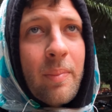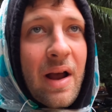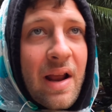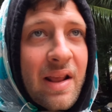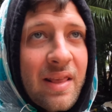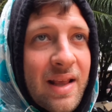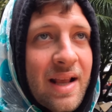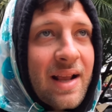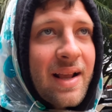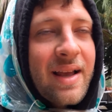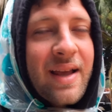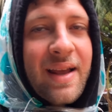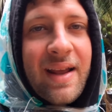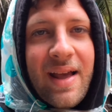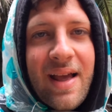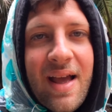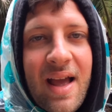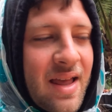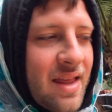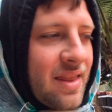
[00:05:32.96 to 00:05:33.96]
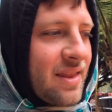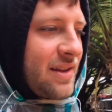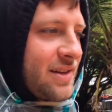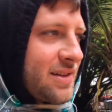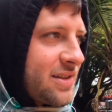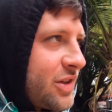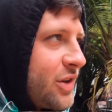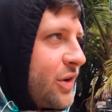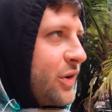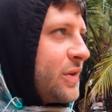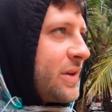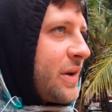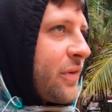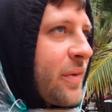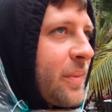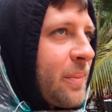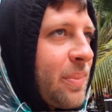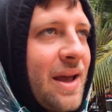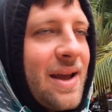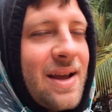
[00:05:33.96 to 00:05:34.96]
But I think there's two
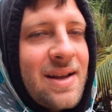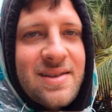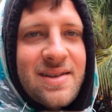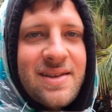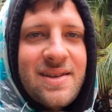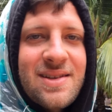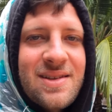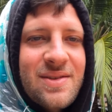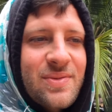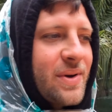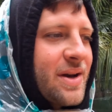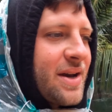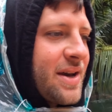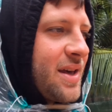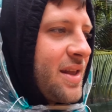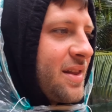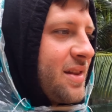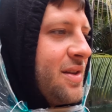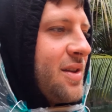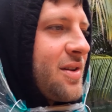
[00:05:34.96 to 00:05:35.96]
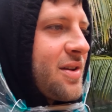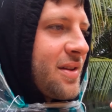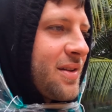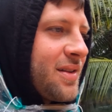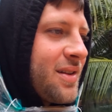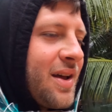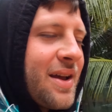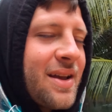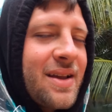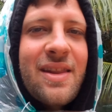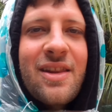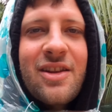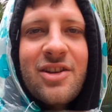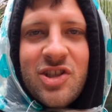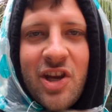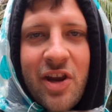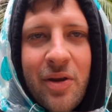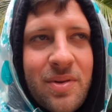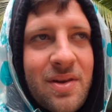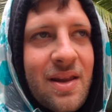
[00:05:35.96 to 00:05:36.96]
different places where that you can like get the
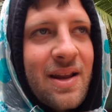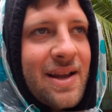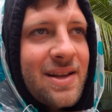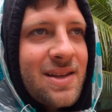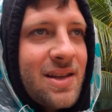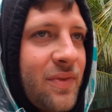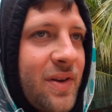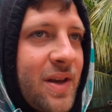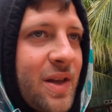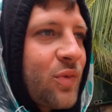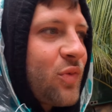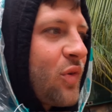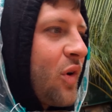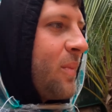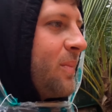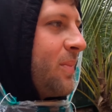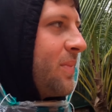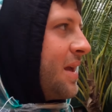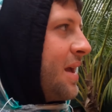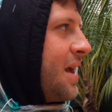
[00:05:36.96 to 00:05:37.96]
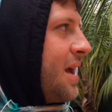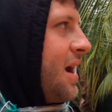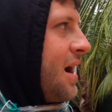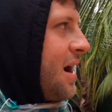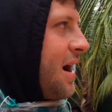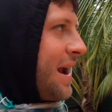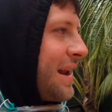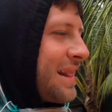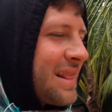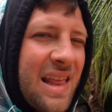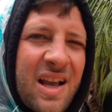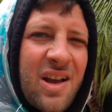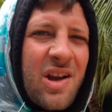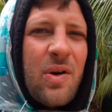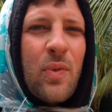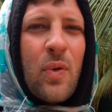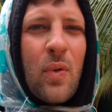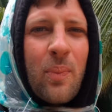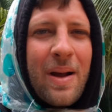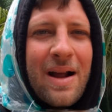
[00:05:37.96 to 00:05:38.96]
jeeps and A T Vs from. I think I
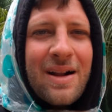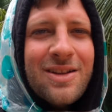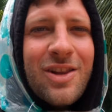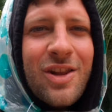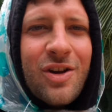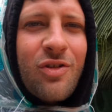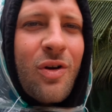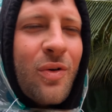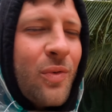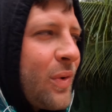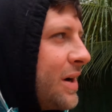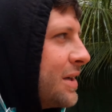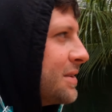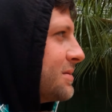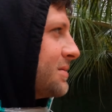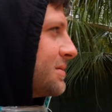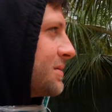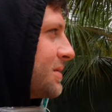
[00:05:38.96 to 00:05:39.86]
walked back to the wrong one.